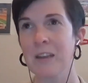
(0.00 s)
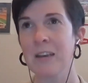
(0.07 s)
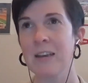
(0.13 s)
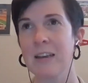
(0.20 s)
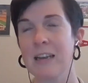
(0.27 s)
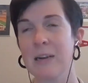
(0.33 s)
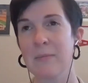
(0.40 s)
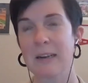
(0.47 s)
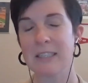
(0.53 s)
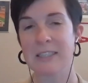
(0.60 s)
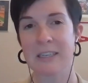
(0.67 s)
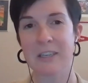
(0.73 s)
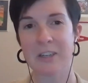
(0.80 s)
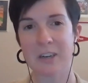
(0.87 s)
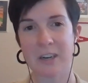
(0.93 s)
And in my
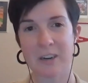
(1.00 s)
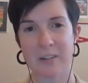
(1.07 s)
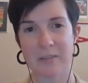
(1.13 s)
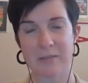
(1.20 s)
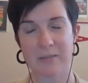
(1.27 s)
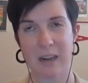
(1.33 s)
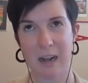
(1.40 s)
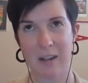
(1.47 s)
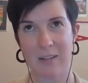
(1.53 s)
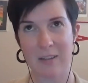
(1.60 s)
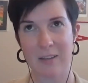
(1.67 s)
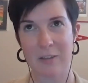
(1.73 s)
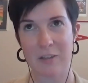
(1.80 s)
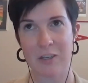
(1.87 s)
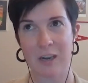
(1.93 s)
senior year of
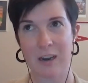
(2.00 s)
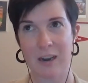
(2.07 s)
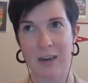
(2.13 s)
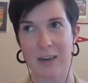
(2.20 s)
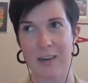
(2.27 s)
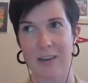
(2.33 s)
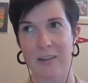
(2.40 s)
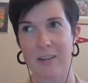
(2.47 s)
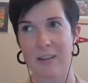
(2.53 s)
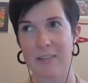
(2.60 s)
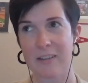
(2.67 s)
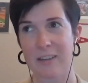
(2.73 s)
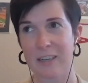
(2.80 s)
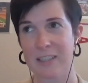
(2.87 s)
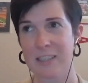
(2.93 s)
college, I
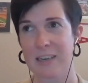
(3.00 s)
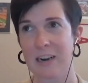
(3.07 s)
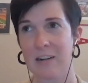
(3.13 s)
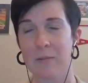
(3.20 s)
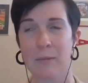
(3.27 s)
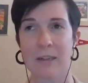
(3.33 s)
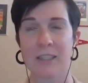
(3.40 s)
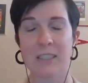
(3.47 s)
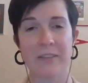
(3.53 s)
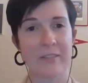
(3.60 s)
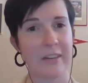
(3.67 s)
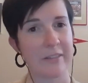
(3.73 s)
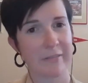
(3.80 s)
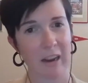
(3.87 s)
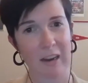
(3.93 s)
think I sent out about
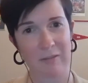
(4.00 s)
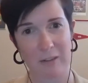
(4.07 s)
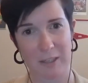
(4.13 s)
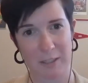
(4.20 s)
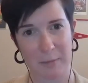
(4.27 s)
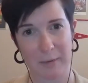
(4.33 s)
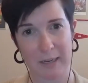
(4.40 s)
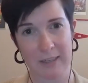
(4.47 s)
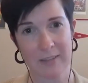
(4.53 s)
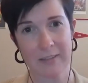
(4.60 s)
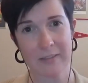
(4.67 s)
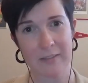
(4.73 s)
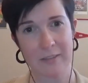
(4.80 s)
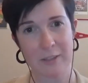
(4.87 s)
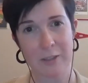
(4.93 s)
75
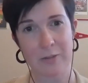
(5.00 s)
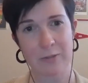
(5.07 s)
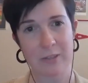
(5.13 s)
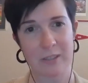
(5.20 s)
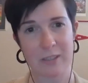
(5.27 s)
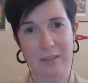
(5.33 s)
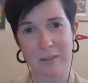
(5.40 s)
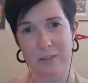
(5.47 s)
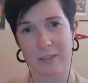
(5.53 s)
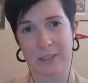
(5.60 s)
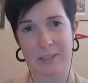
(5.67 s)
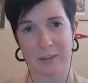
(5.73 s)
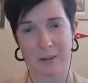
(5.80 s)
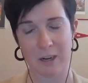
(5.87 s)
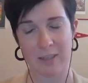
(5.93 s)
resumes to
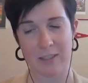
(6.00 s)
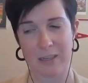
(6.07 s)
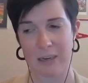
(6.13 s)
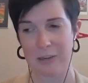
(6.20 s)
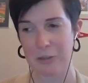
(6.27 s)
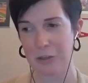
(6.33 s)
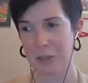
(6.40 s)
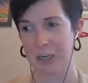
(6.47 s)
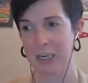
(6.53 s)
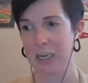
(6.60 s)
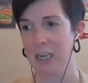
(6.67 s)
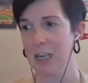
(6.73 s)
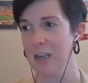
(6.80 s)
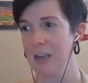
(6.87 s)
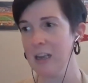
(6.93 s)
distilleries across the country.
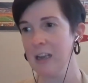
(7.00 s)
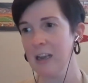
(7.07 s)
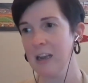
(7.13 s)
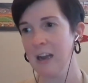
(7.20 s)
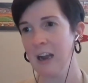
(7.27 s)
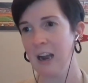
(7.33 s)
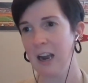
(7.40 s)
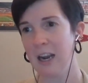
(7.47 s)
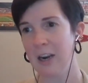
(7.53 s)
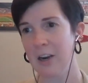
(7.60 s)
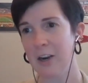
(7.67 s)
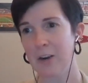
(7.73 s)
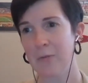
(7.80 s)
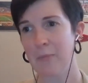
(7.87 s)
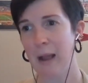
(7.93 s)
I
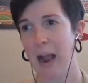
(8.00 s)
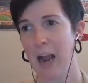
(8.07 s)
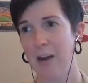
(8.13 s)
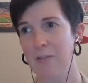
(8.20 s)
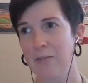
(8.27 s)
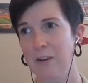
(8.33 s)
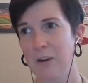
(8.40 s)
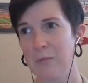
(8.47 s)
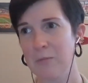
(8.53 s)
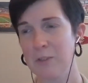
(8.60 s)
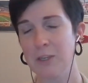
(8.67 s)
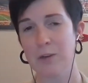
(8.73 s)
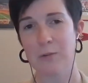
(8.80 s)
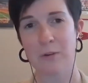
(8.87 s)
heard back from two or